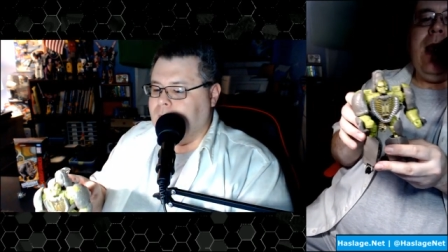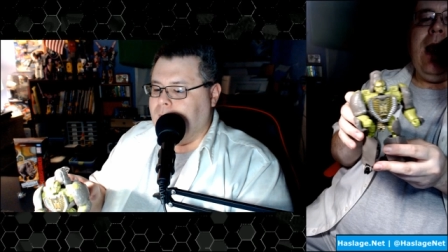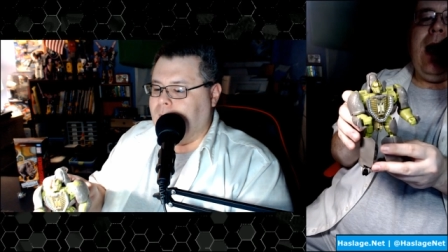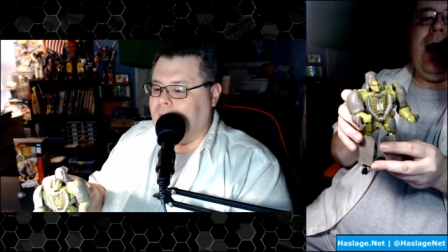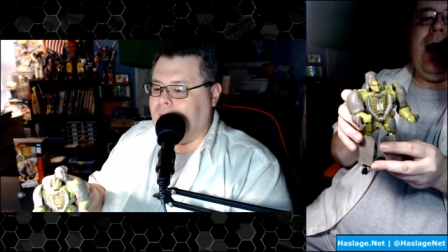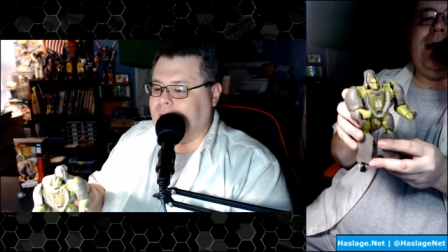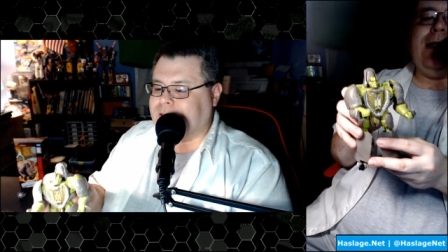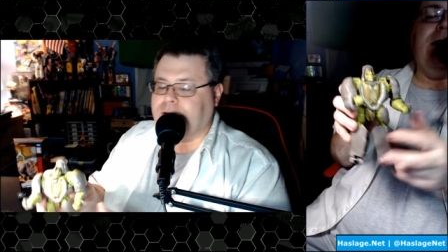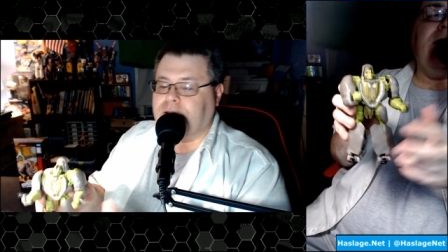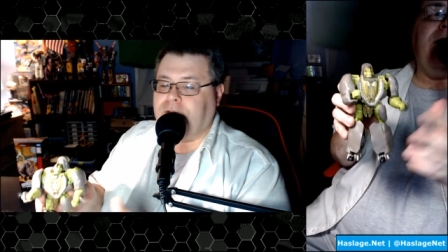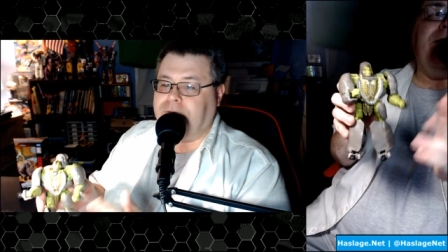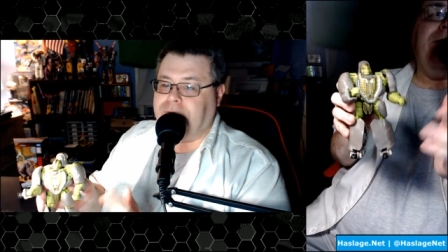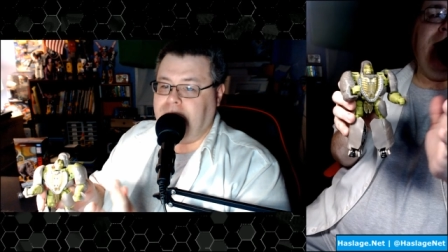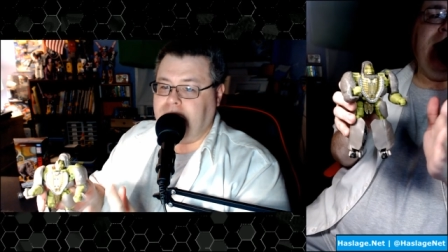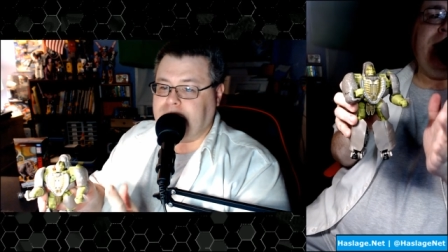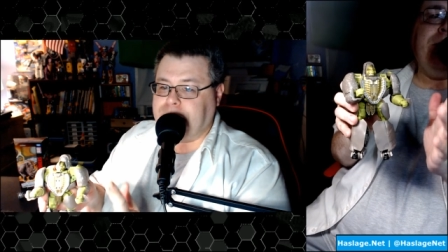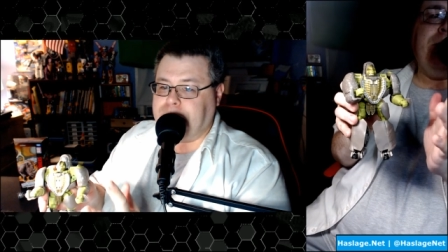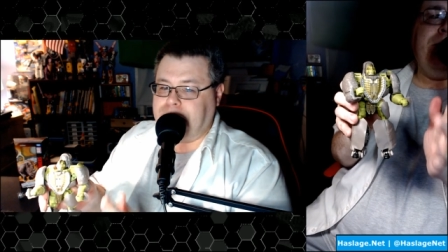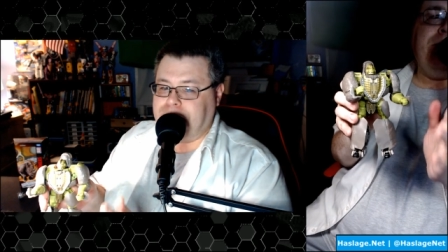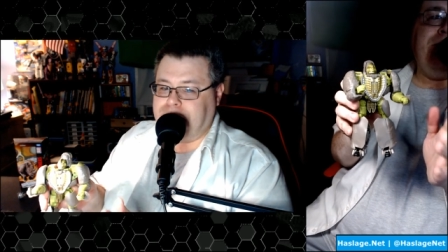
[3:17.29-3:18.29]
So the
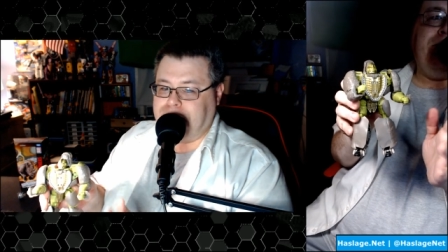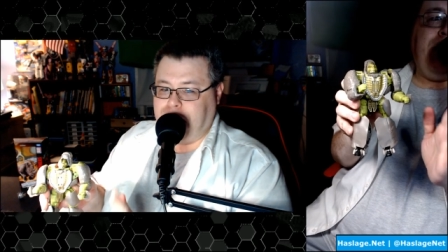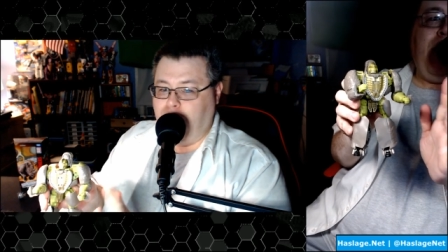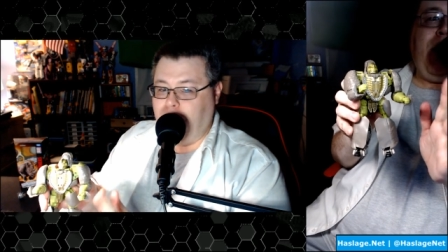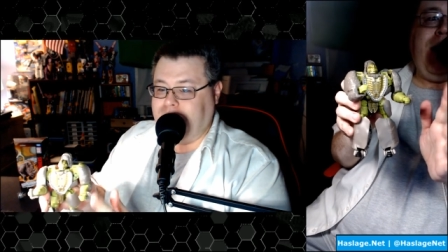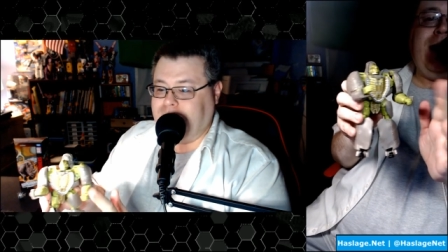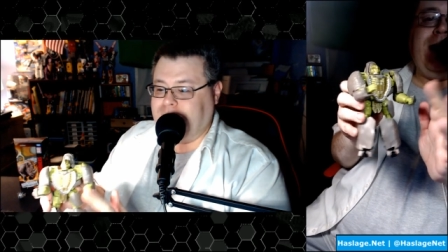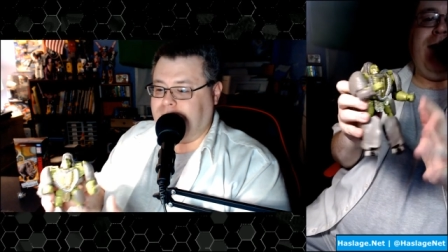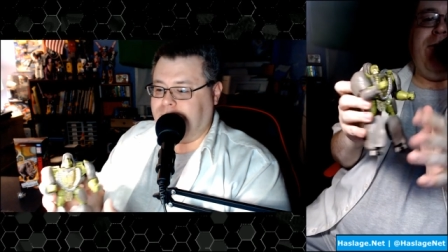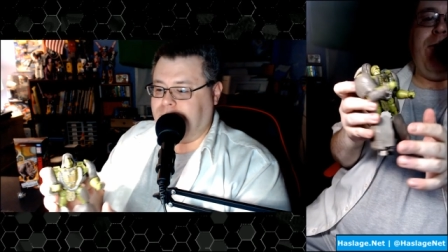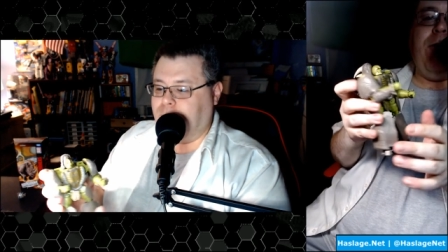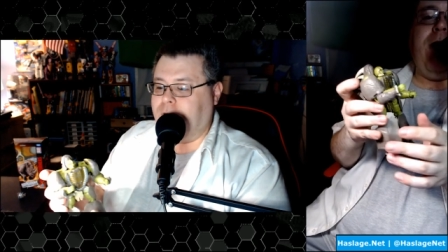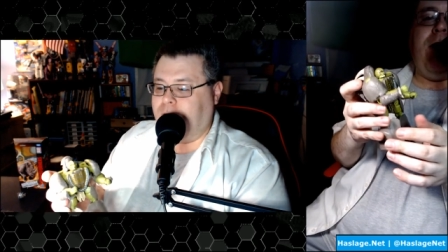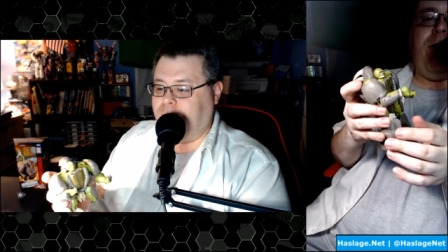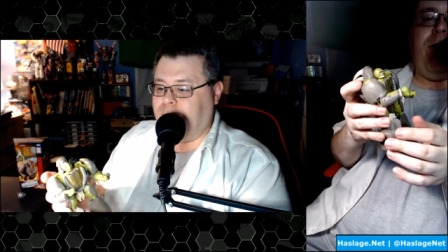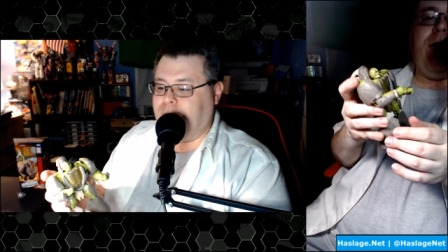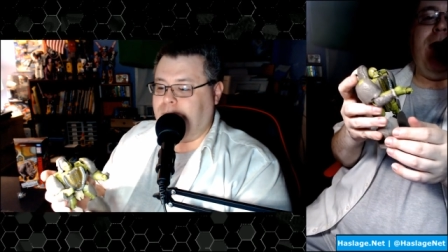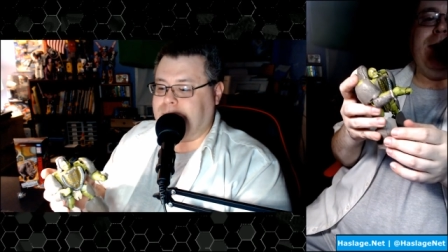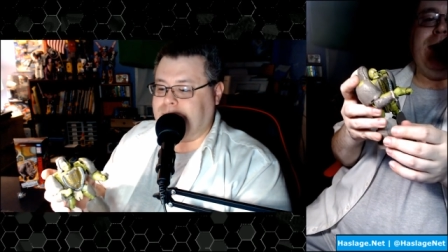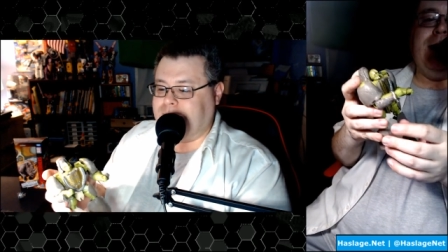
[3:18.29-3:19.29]
first point of where it
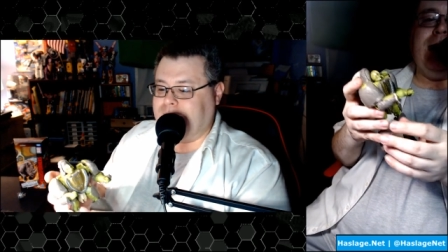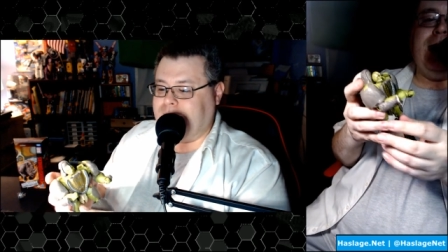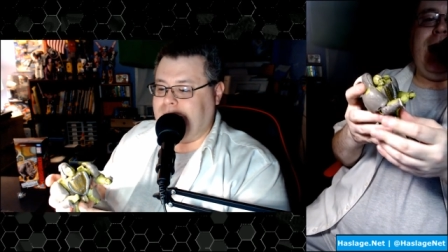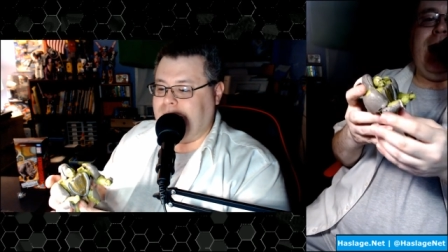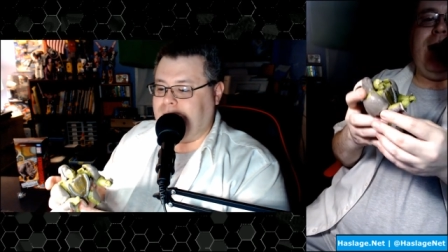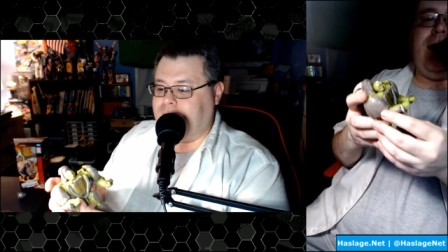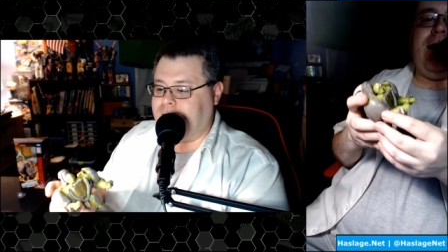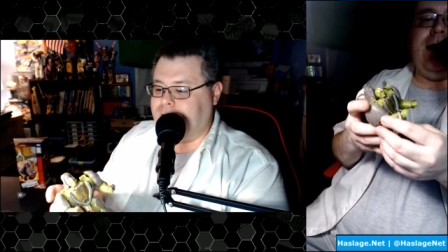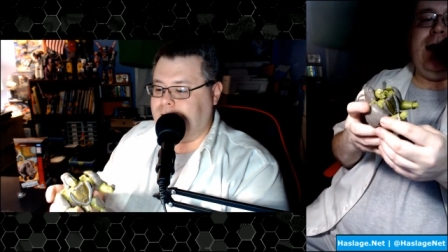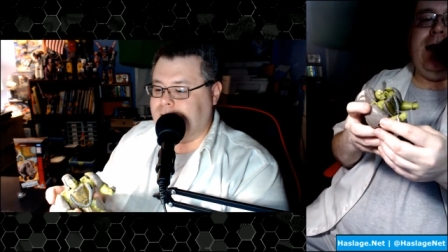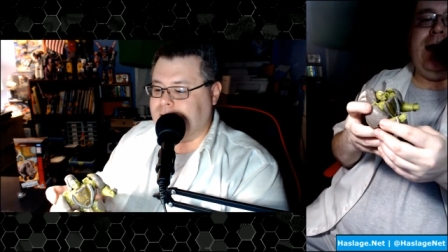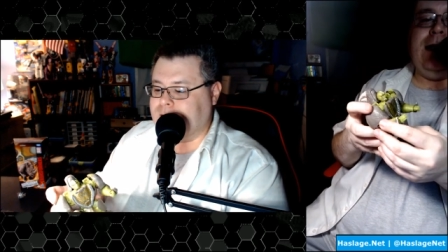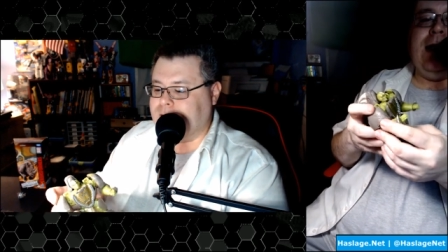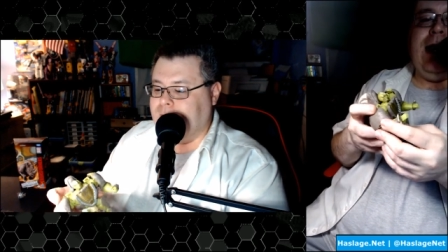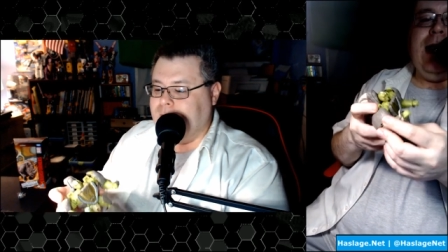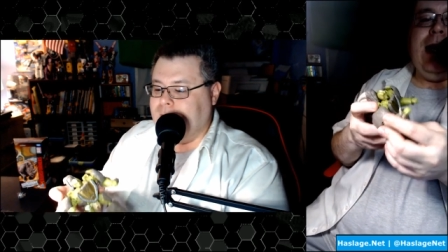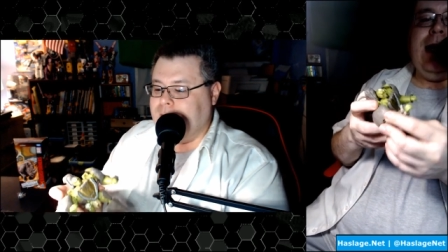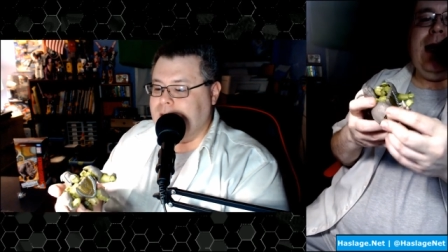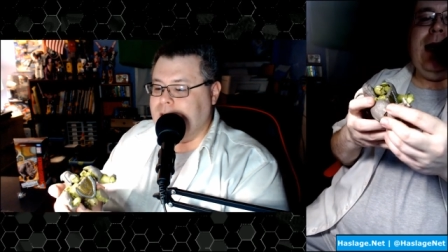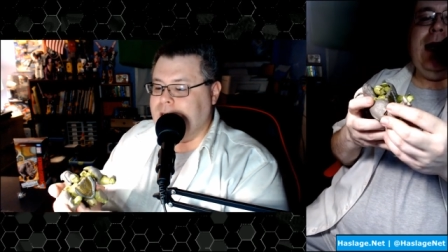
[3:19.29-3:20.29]
rubs together is
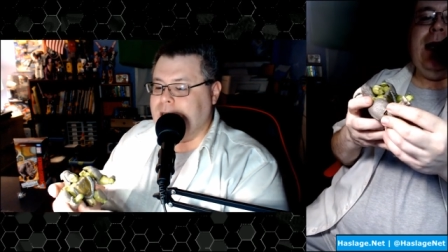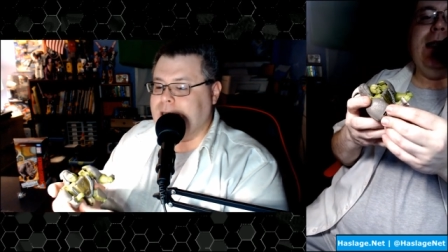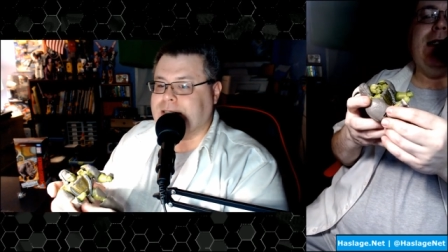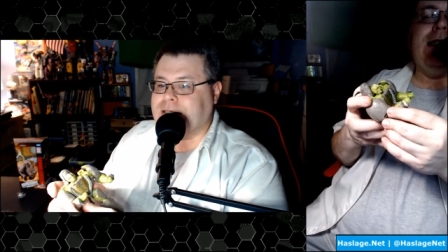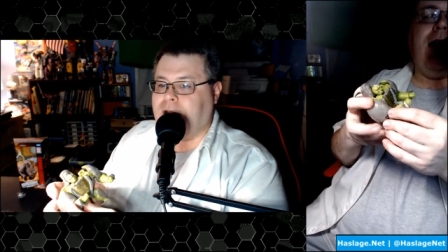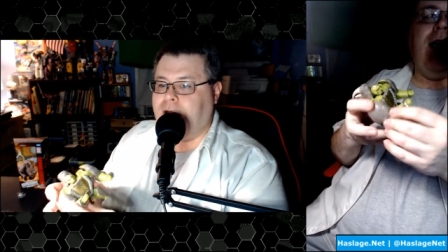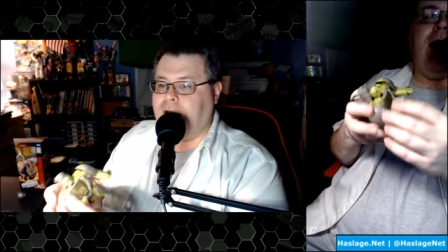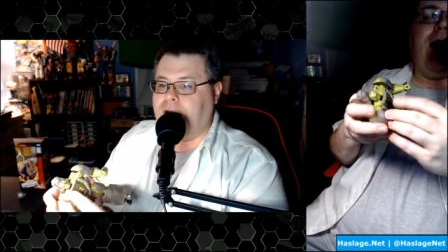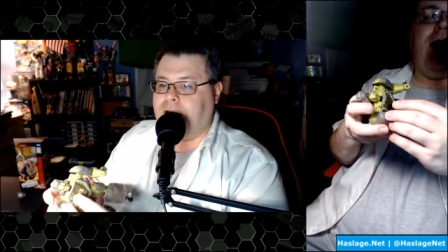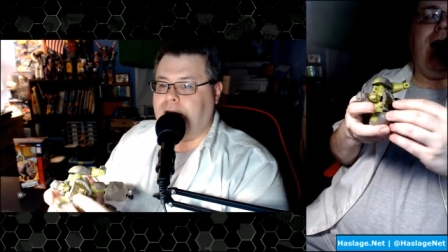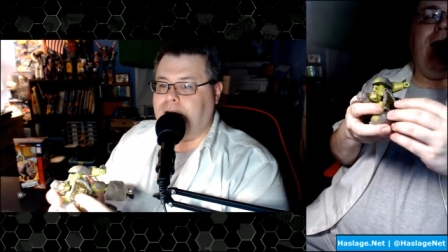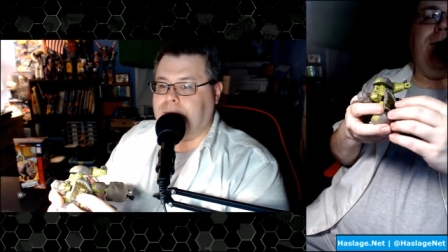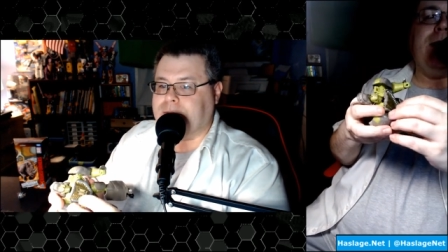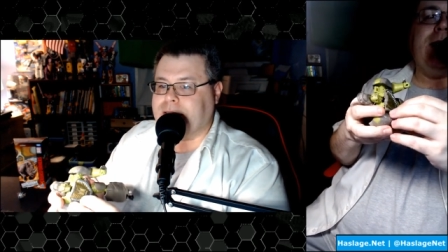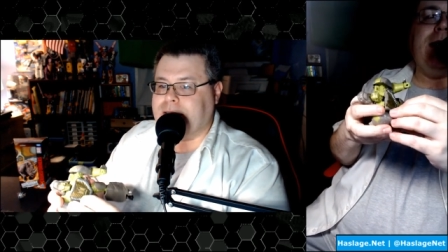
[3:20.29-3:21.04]
in his arms.